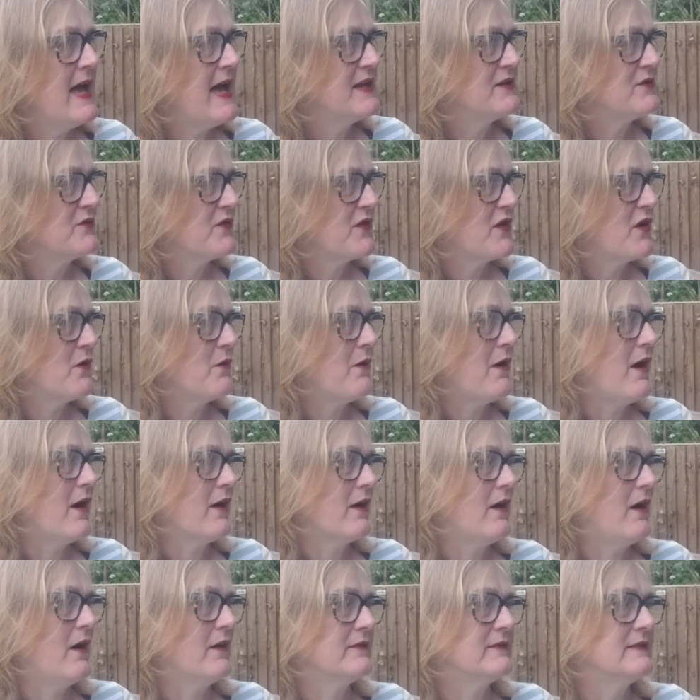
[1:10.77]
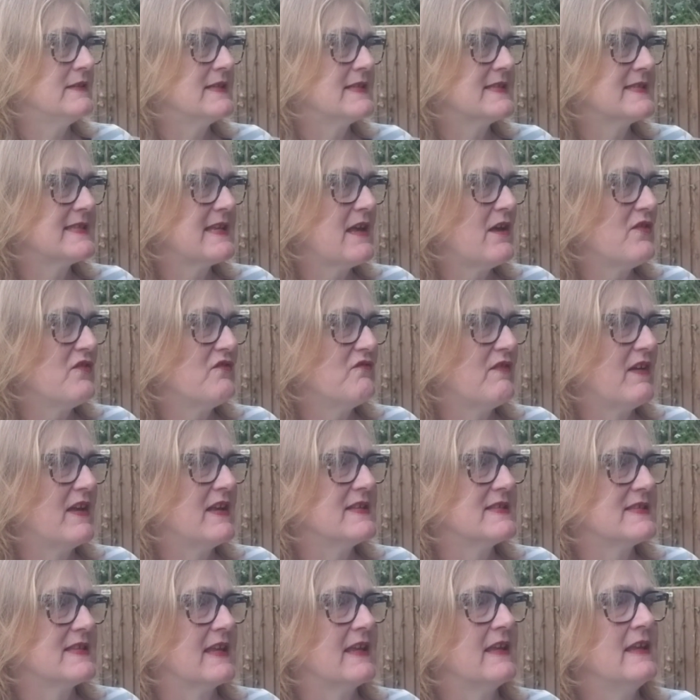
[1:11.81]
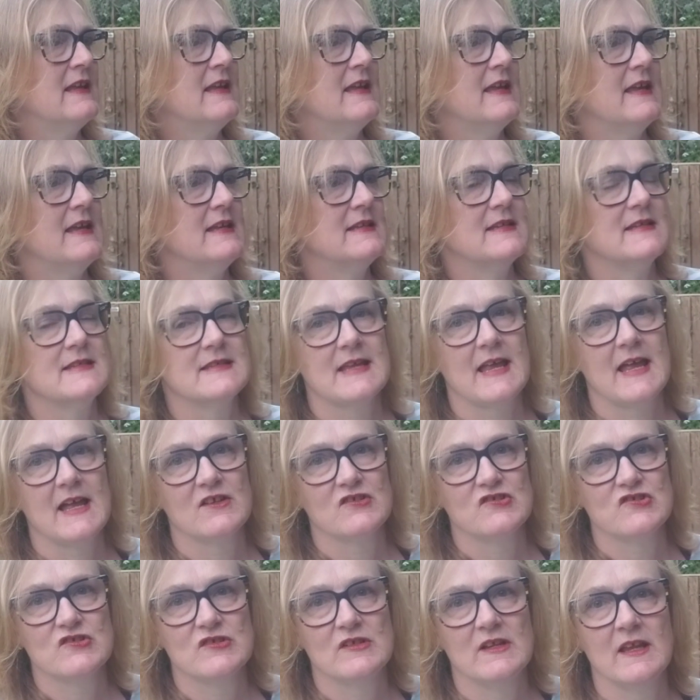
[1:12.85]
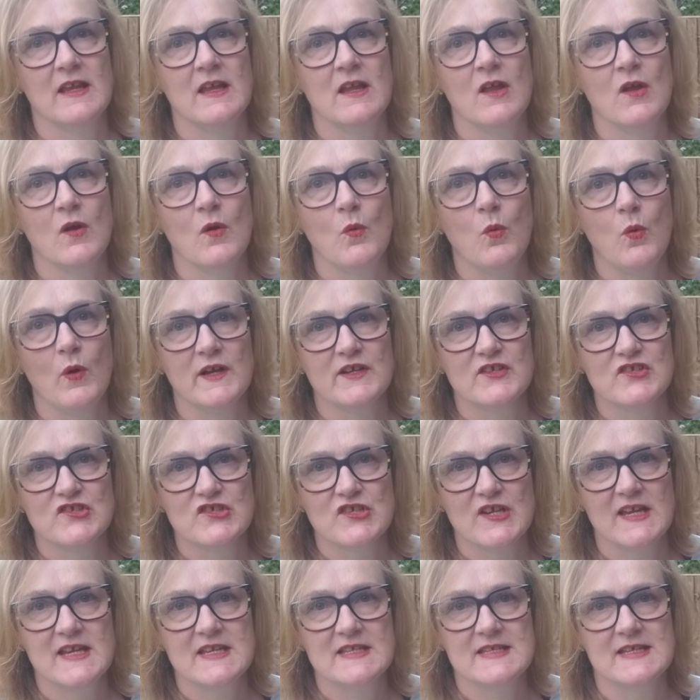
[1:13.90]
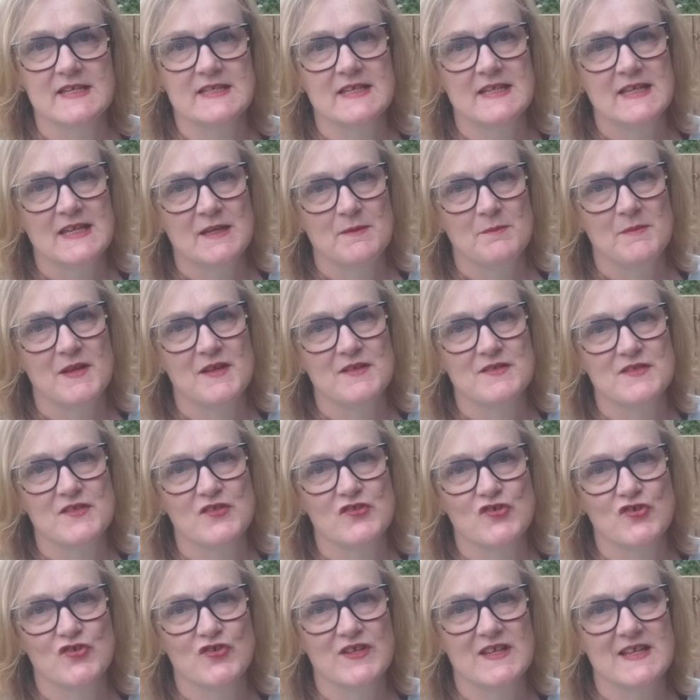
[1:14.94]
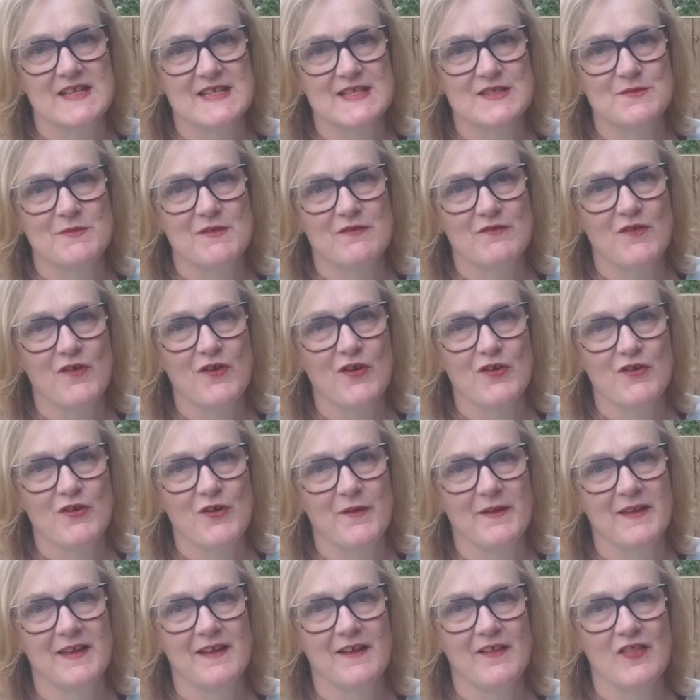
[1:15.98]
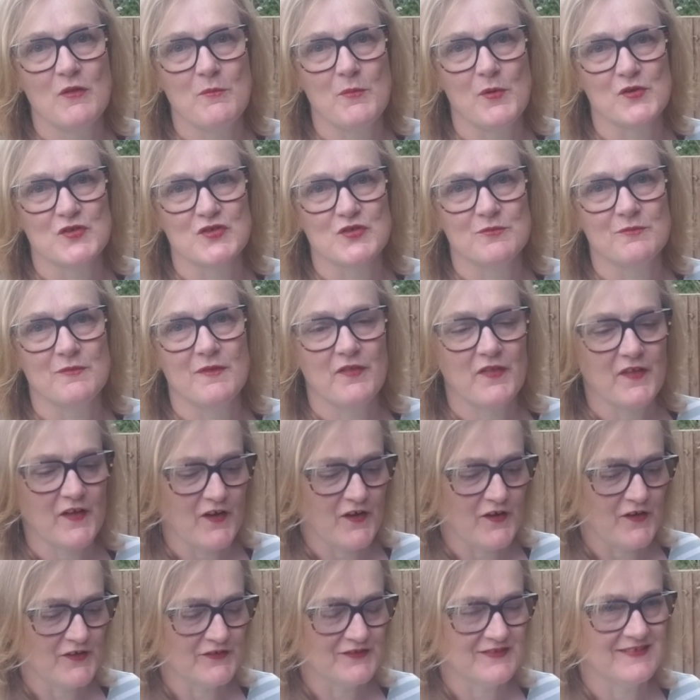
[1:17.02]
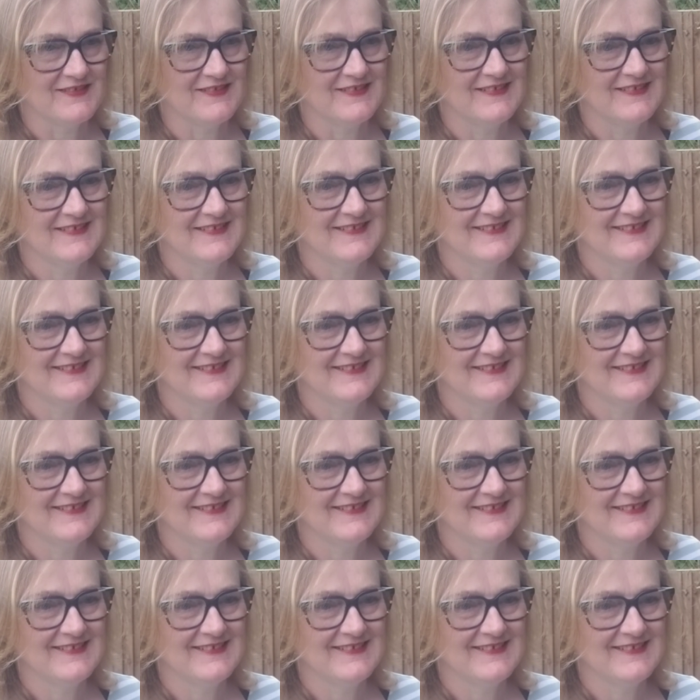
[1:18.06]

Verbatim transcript: And although our garden is south facing, it is actually quite shaded because of the trees we've got growing at the bottom of the garden.